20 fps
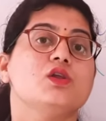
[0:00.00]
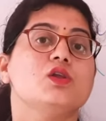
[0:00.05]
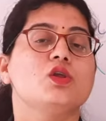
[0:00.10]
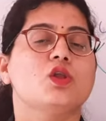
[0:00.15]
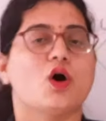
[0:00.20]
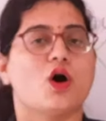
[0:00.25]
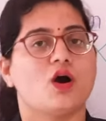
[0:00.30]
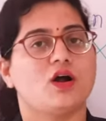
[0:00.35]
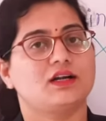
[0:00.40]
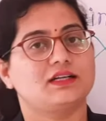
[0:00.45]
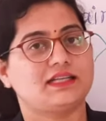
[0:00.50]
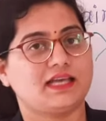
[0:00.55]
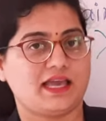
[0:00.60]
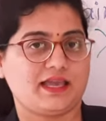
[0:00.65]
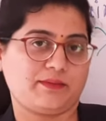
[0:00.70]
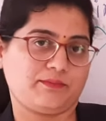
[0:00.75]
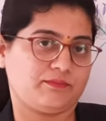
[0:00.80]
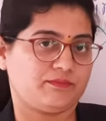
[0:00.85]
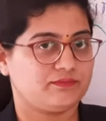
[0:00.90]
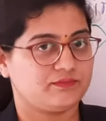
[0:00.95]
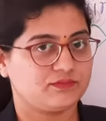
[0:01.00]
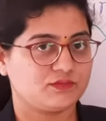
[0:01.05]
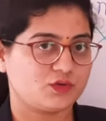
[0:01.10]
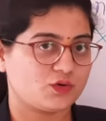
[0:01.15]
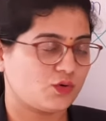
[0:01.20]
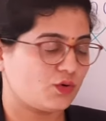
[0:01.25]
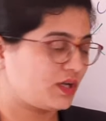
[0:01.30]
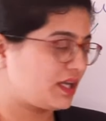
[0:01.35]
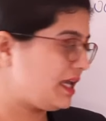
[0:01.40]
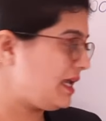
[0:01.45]
long
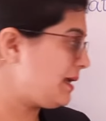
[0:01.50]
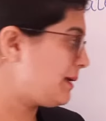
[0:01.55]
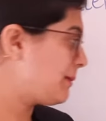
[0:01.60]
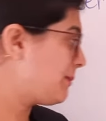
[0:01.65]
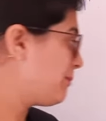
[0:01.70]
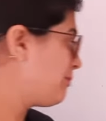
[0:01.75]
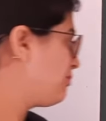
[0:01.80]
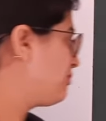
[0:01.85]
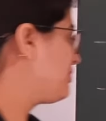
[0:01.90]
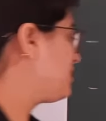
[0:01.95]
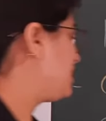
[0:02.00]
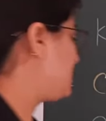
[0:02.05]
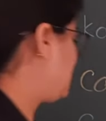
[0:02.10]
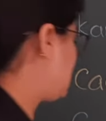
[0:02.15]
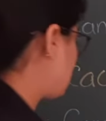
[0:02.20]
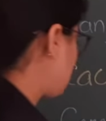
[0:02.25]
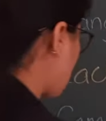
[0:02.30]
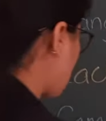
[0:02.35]
time. Okay, these